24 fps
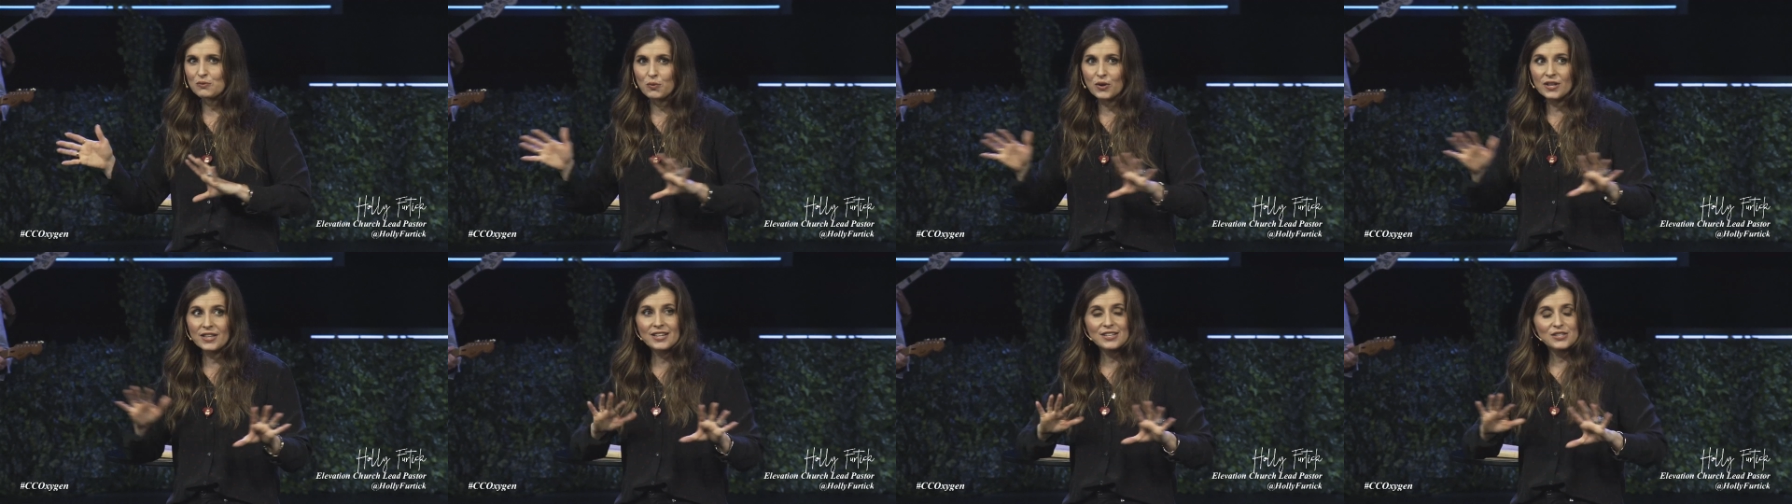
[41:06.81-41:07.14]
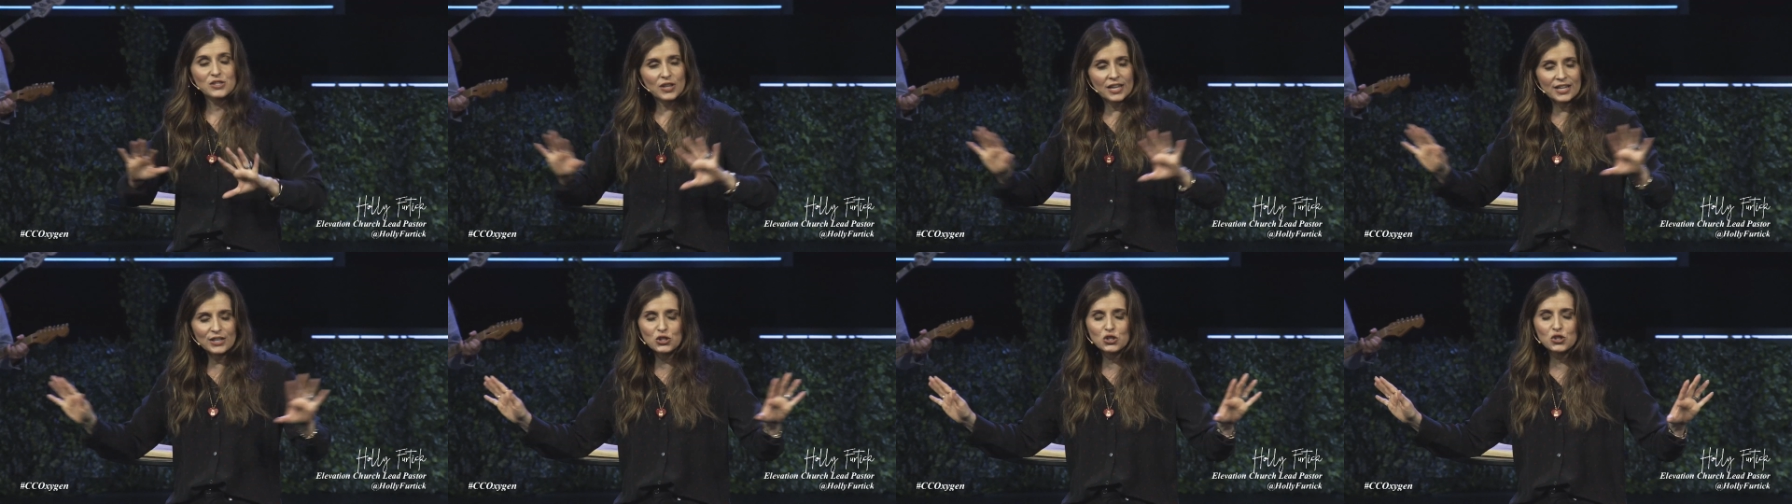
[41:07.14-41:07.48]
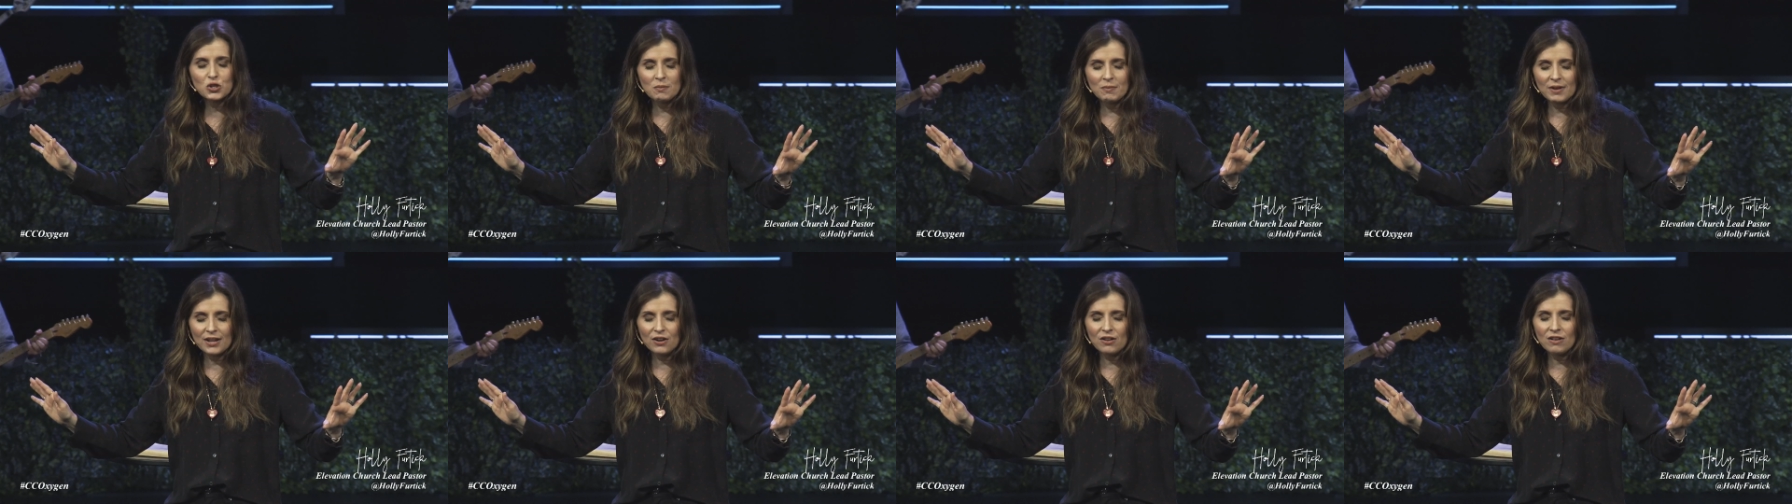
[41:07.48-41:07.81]
when it's
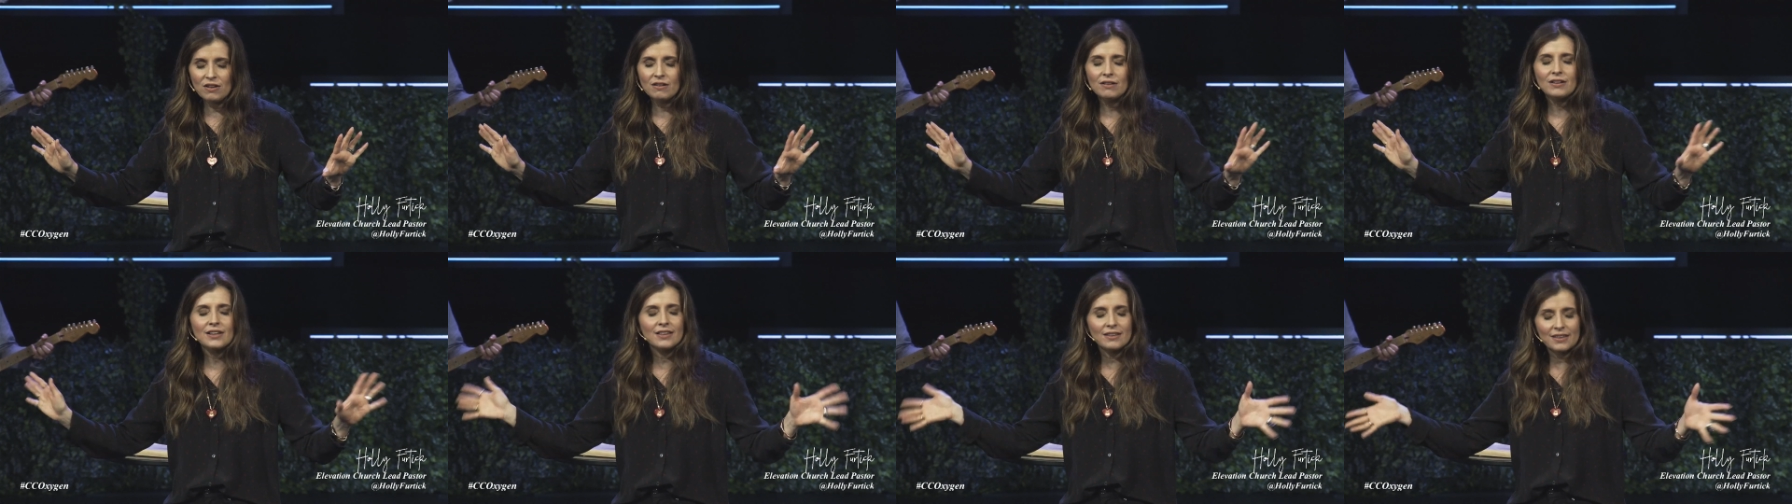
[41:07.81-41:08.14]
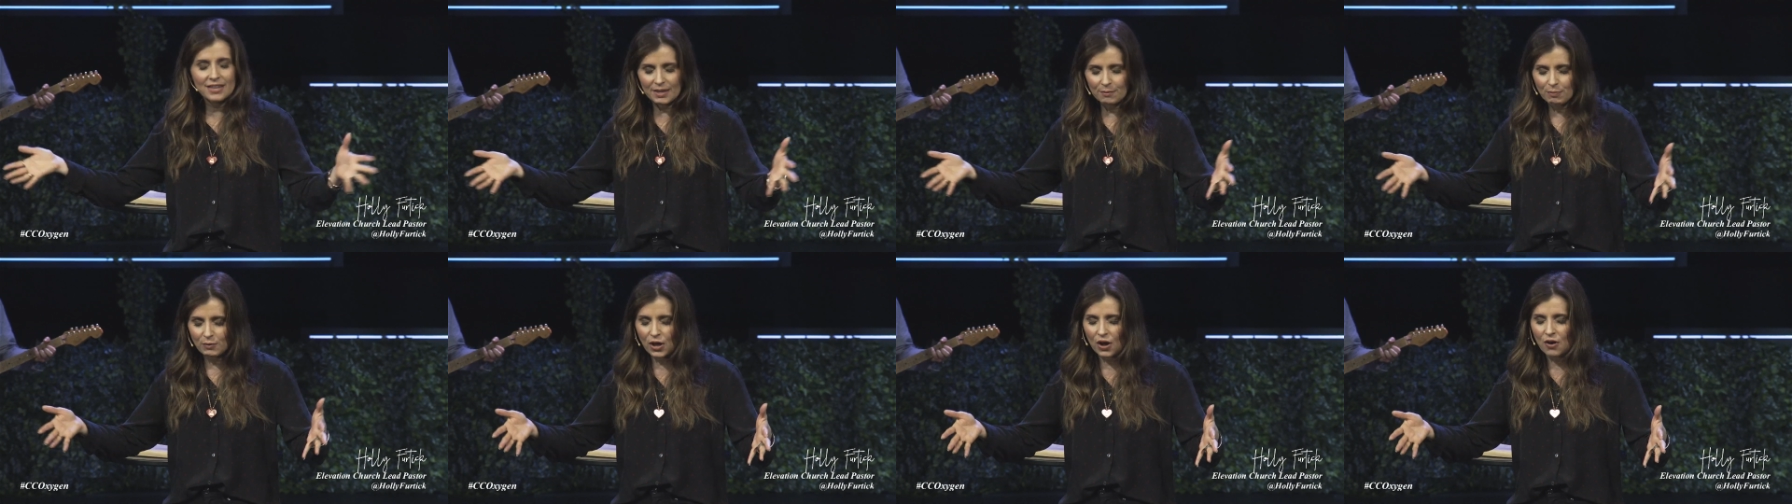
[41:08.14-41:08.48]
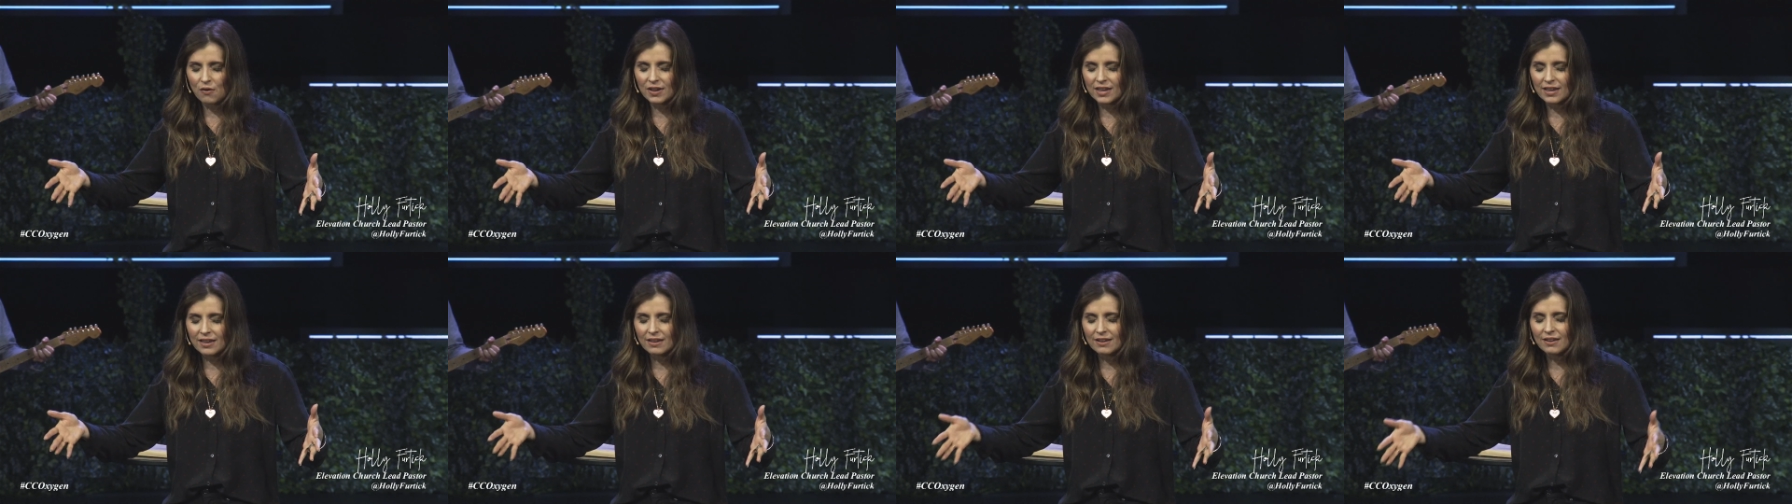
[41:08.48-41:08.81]
instrumental, keep
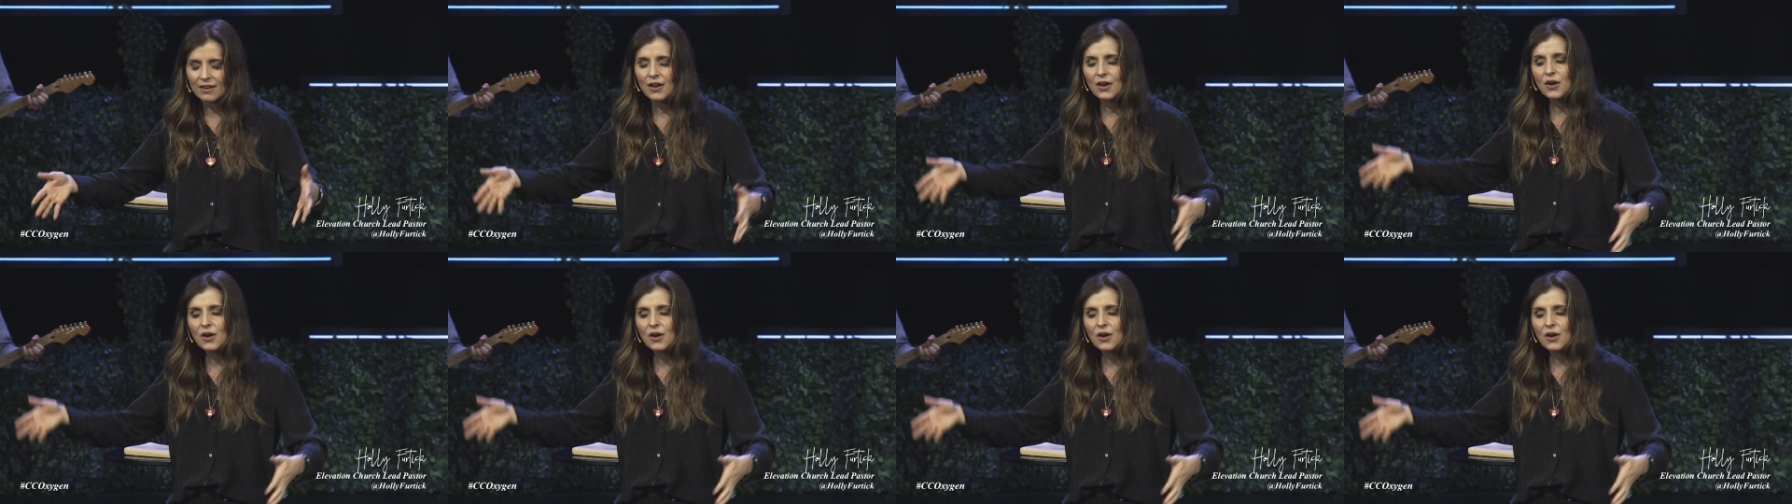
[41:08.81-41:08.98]
going.